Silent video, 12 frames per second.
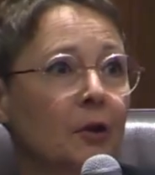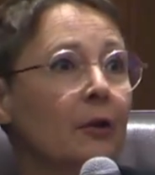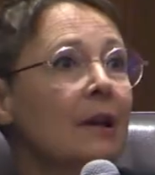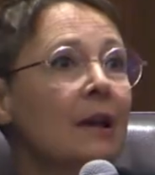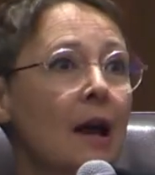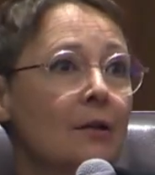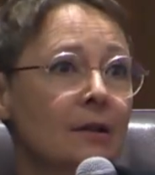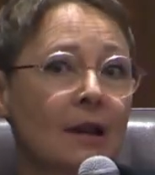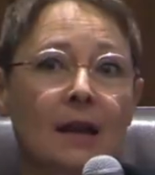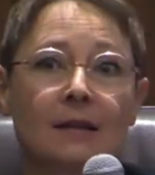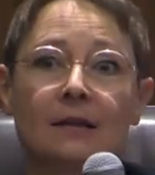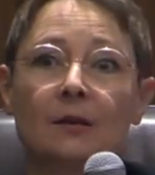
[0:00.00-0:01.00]
greenhouse
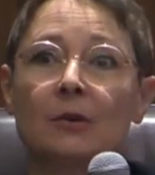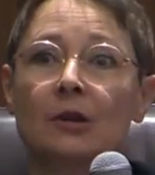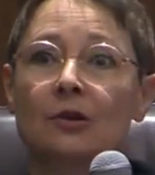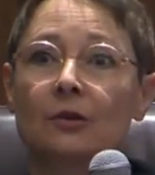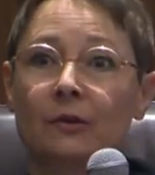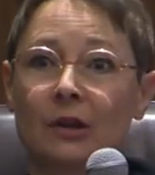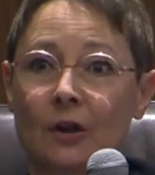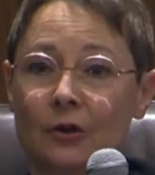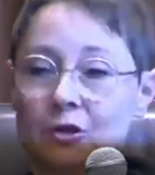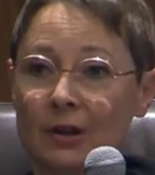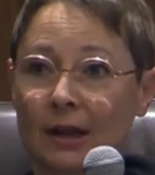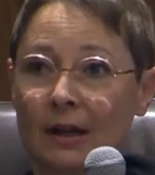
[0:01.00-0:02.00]
gas emission
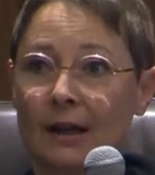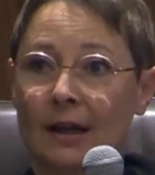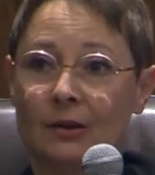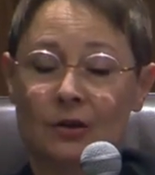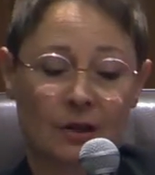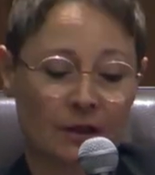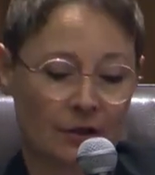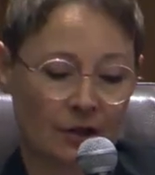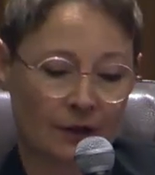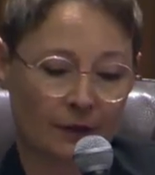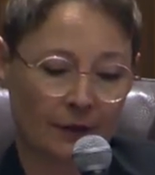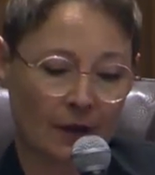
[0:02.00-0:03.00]
reduction can I actually
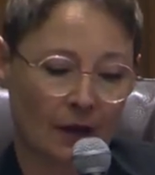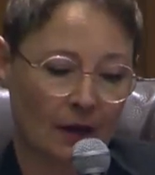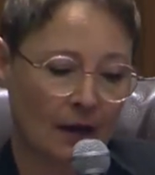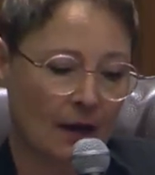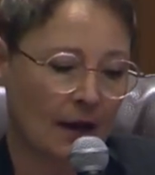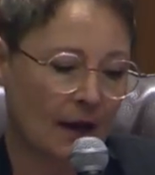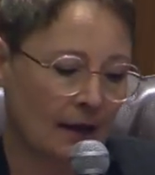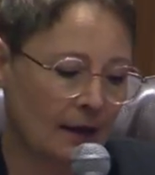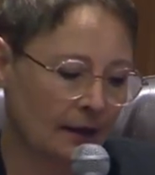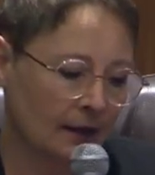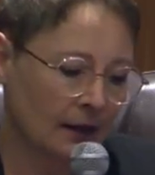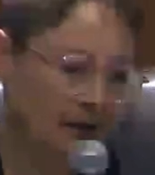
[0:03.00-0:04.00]
achieve?
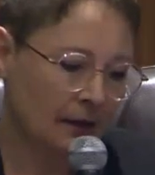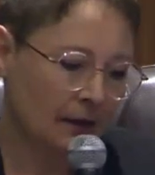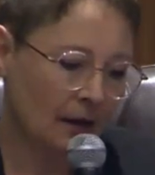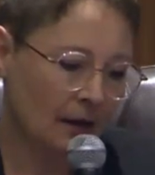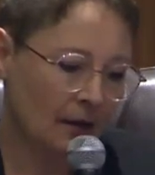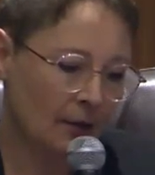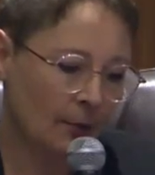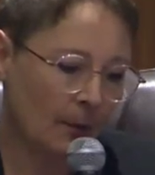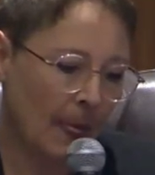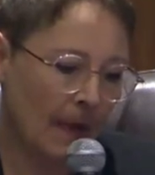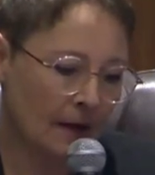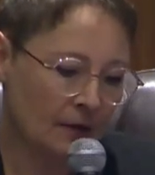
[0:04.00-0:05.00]
And I think
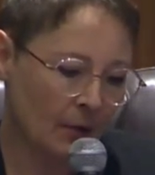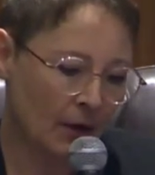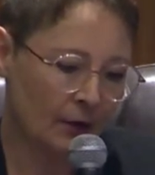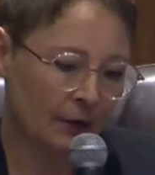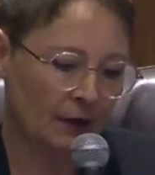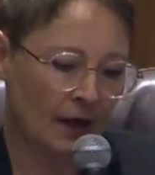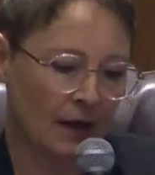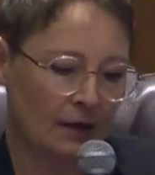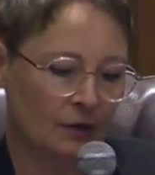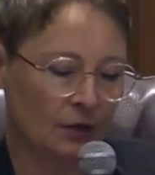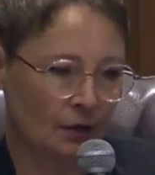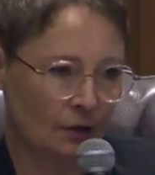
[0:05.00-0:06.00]
as part of
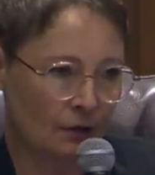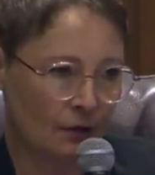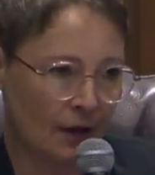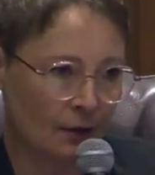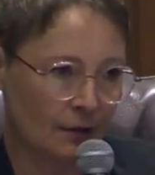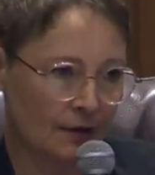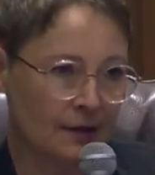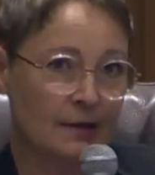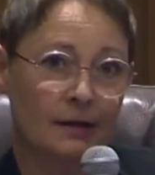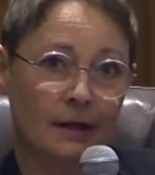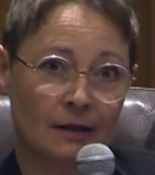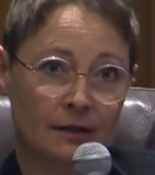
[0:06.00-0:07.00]
that, you know, our
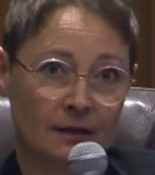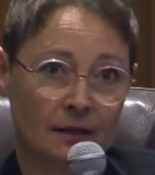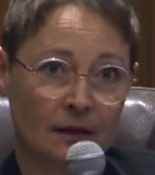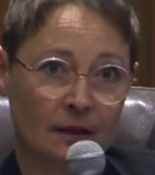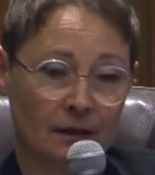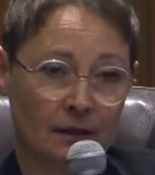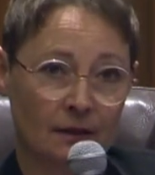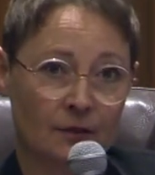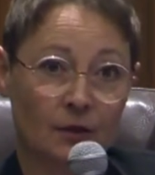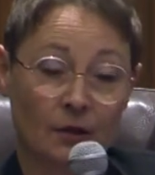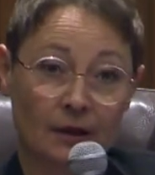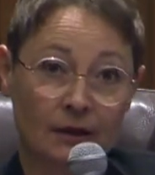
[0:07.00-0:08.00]
sister entity, the
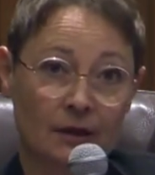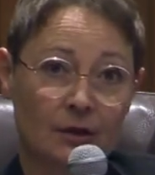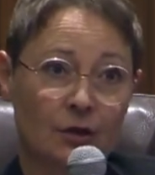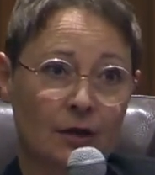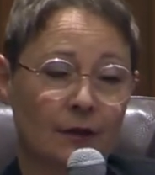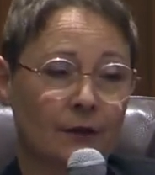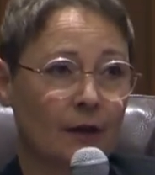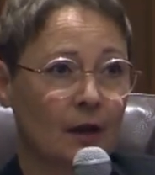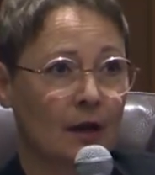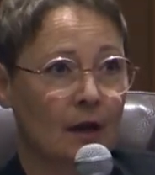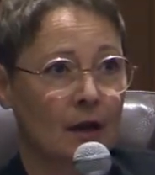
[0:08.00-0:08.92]
Circulate Initiative,